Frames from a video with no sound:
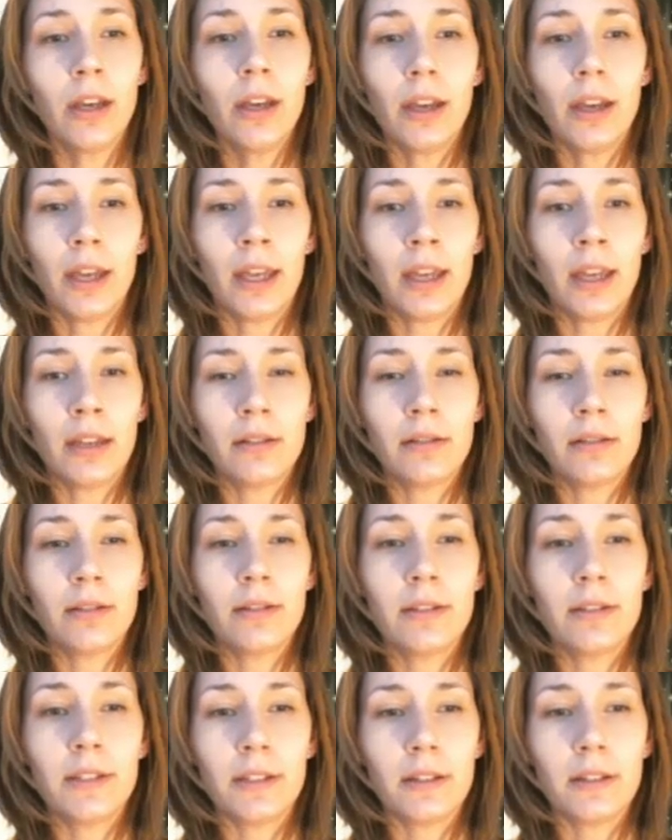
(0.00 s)

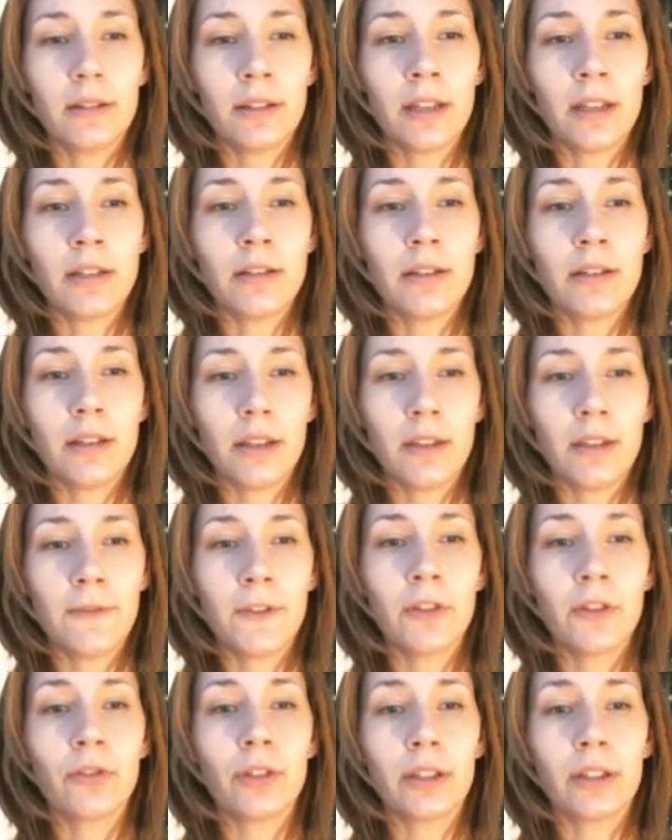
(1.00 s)
And then if
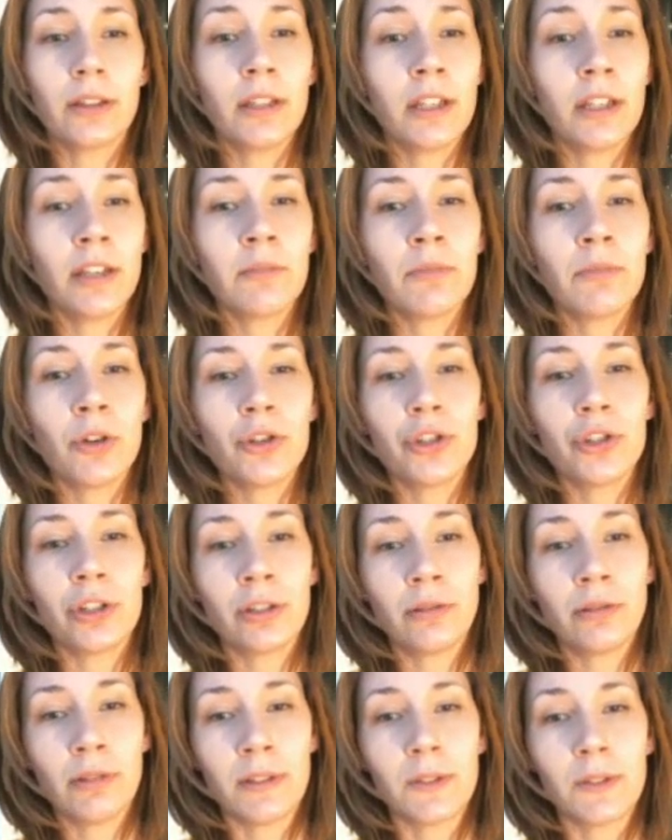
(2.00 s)
you look at linear
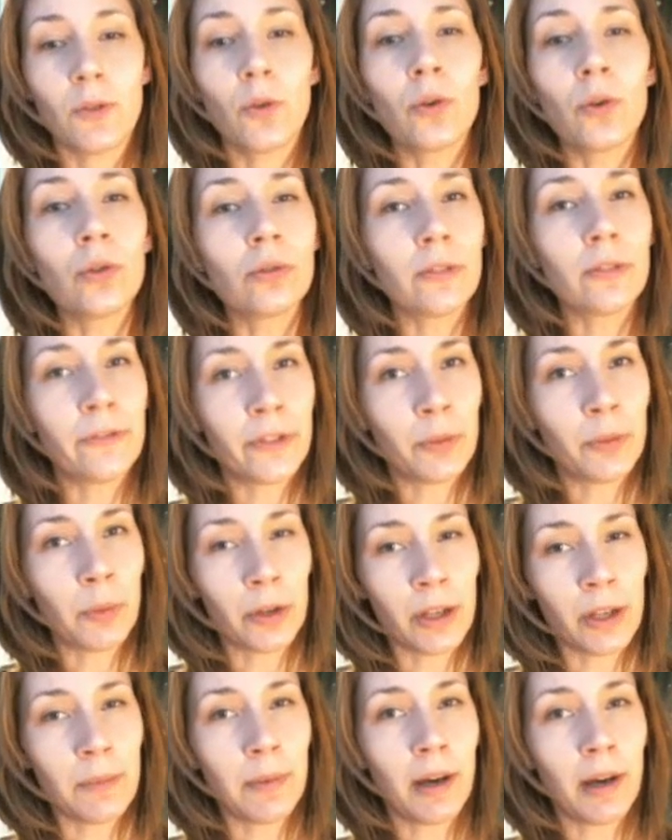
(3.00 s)
motion, it's all of the
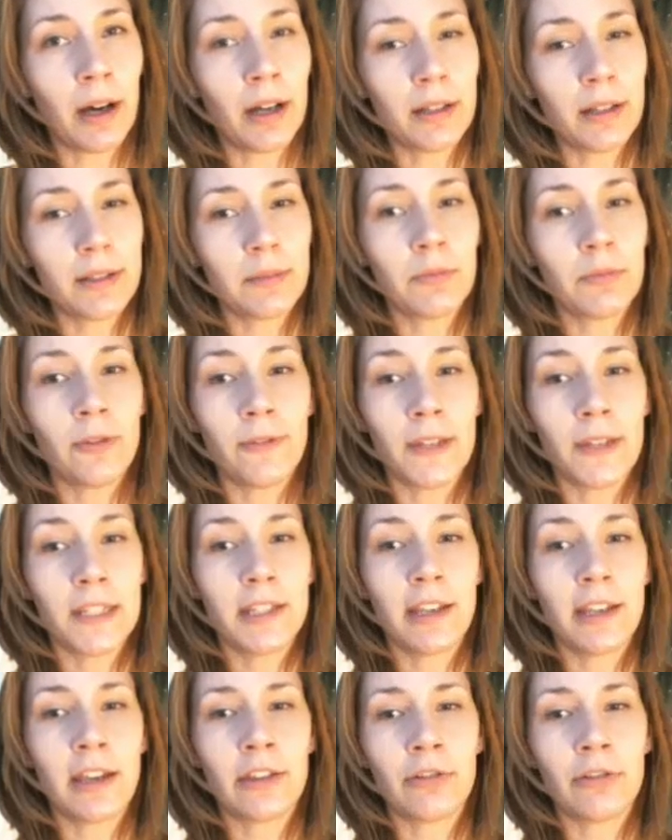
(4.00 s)
body parts moving
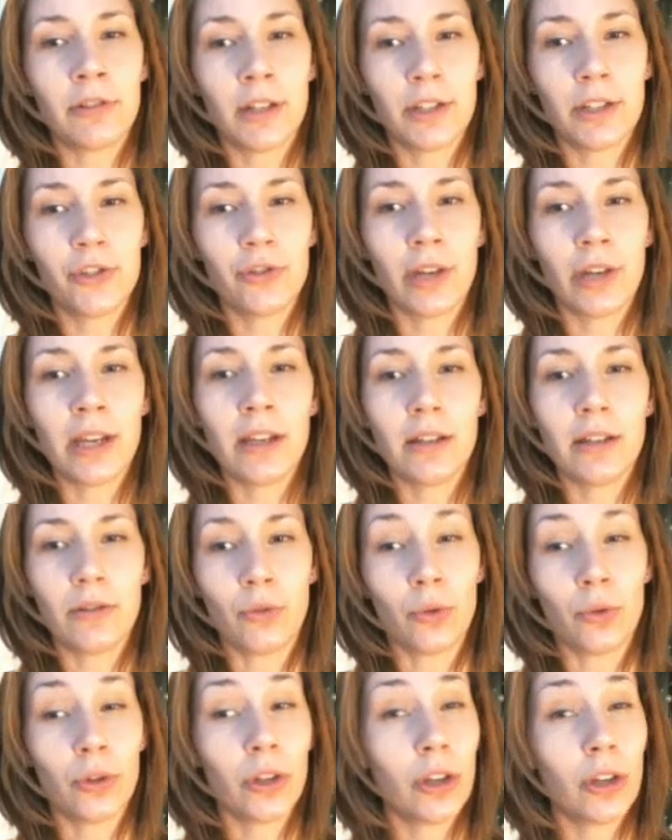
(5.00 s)
together in a straight
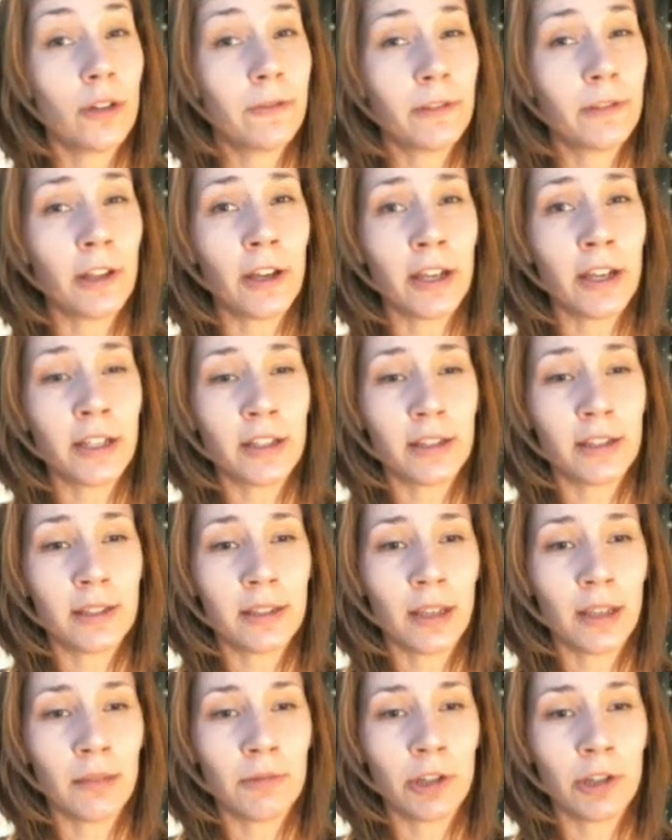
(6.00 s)
or curved line at the
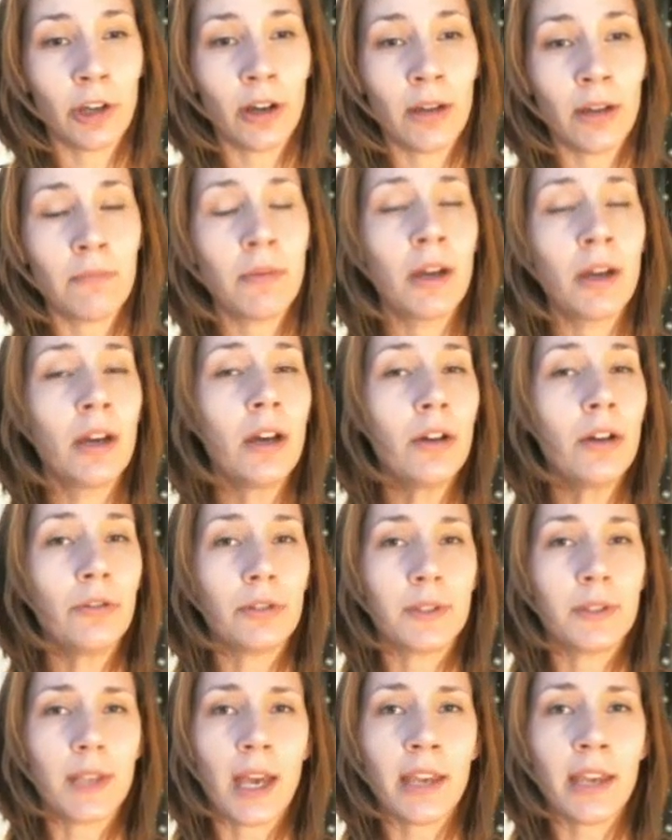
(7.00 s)
same time,
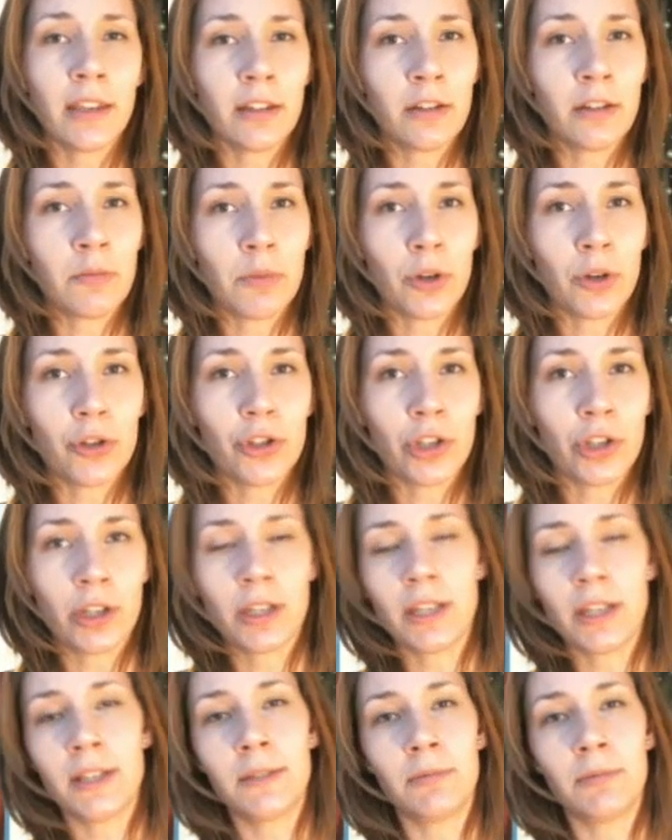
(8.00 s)
whereas angular motion
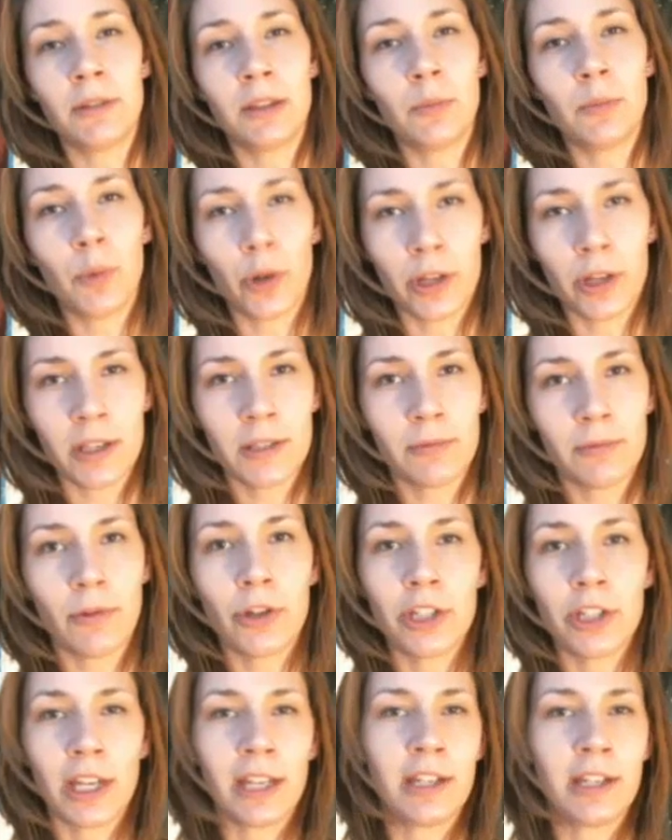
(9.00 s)
is when the body is
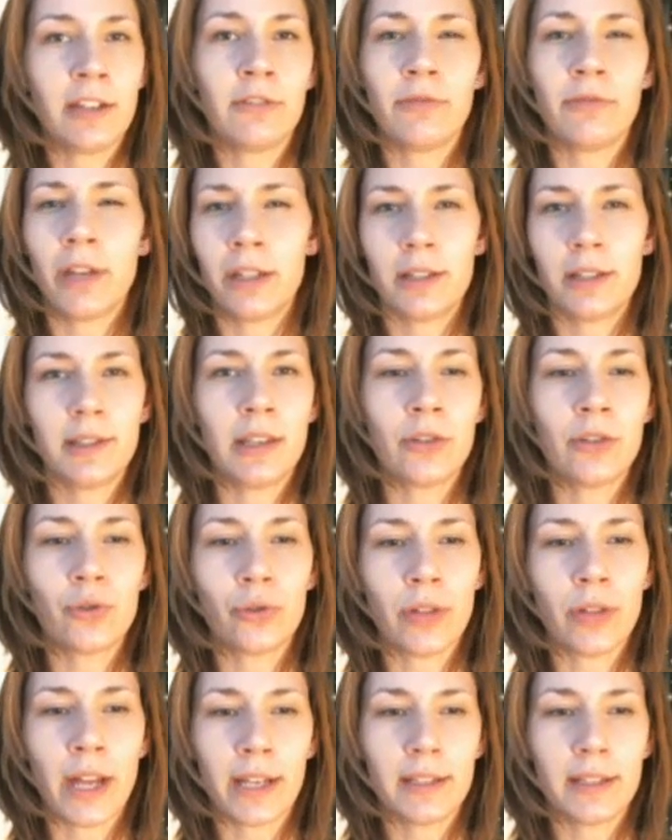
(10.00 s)
rotating around a central
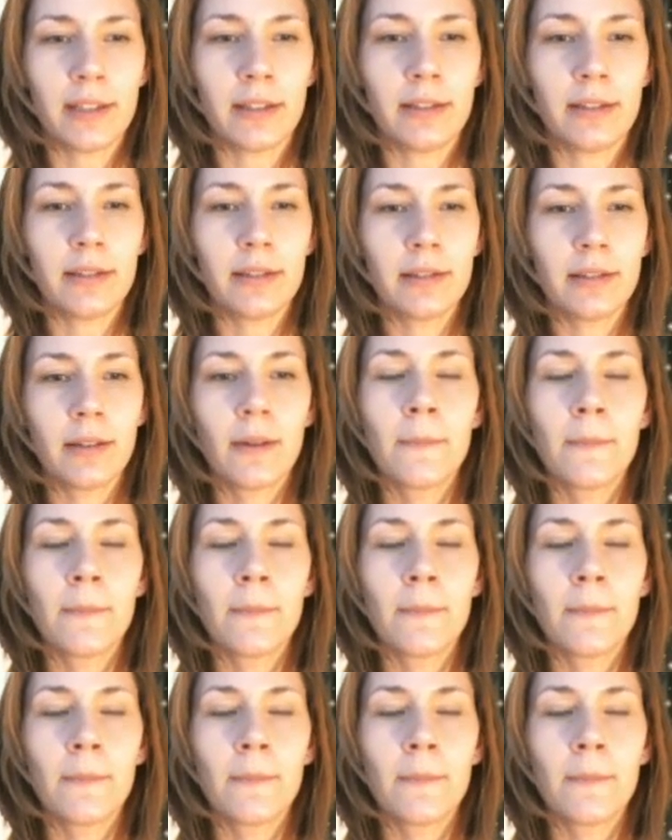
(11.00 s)
axis.